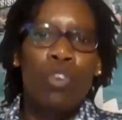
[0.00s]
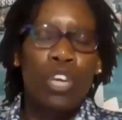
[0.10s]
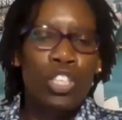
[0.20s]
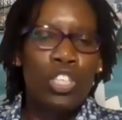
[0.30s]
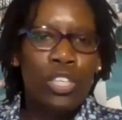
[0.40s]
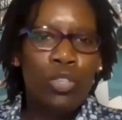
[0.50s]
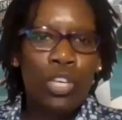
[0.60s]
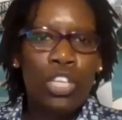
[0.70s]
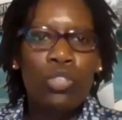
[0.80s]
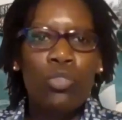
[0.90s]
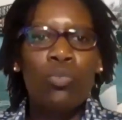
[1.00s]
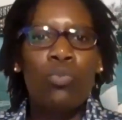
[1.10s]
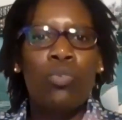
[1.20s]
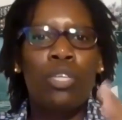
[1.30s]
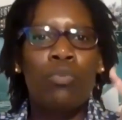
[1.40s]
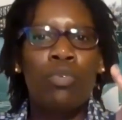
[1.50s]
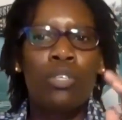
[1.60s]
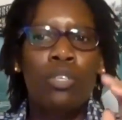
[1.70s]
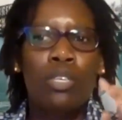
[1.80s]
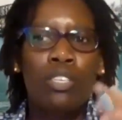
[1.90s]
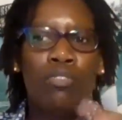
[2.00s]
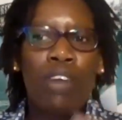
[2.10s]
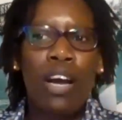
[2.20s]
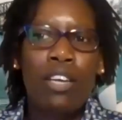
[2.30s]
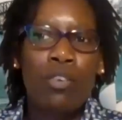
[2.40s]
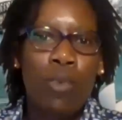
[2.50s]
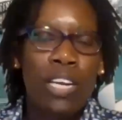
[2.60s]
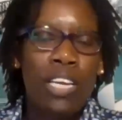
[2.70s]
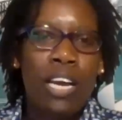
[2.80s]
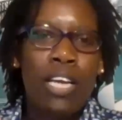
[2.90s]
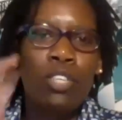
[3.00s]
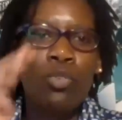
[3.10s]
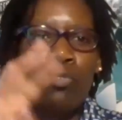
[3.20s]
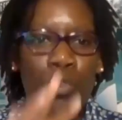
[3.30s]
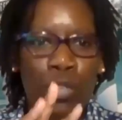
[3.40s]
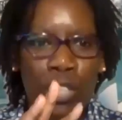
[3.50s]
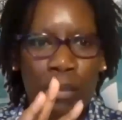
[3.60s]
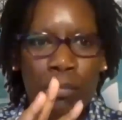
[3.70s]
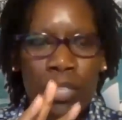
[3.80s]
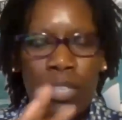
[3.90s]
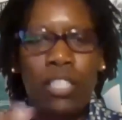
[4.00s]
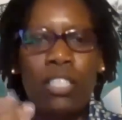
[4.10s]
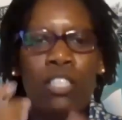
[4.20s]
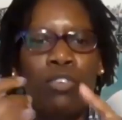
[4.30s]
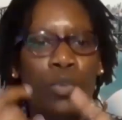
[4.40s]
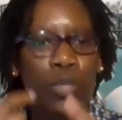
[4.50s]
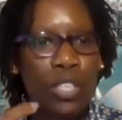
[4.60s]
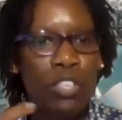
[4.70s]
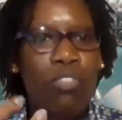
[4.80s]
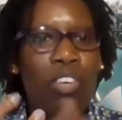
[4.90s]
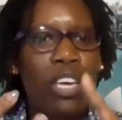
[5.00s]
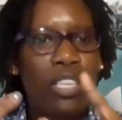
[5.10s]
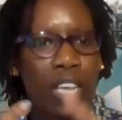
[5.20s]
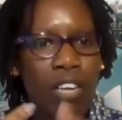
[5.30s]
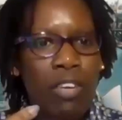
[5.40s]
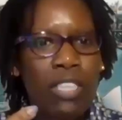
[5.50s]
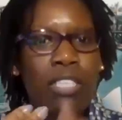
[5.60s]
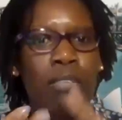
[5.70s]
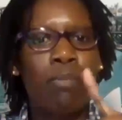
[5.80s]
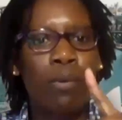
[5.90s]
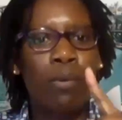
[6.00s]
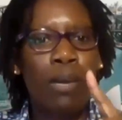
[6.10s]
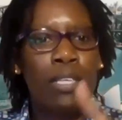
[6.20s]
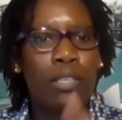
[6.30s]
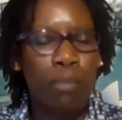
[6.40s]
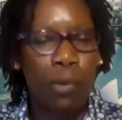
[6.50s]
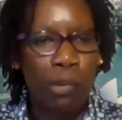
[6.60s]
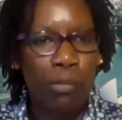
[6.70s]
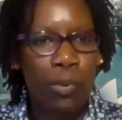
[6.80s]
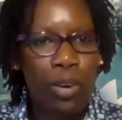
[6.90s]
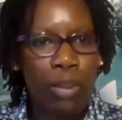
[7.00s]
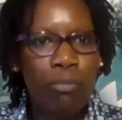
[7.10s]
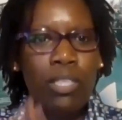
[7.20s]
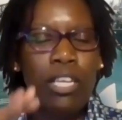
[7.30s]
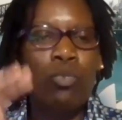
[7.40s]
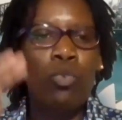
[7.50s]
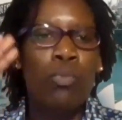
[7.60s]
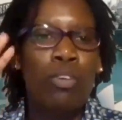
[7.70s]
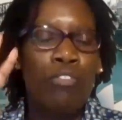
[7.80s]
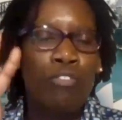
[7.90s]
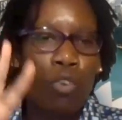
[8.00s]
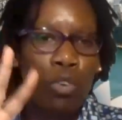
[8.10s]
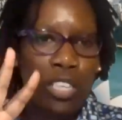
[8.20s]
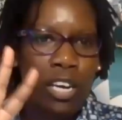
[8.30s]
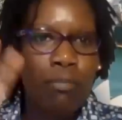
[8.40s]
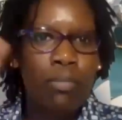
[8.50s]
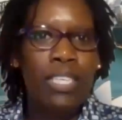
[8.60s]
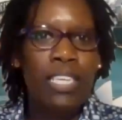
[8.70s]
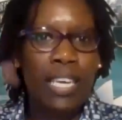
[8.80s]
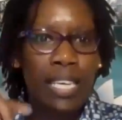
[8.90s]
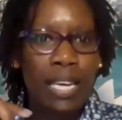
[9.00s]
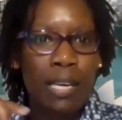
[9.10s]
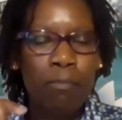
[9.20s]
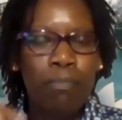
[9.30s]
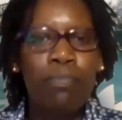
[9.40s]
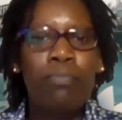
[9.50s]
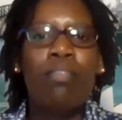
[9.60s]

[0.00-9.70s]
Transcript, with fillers: vocational education, they would divide one year into four terms. This is for your certificate, advanced diploma, diploma programs. That would be four terms in a year.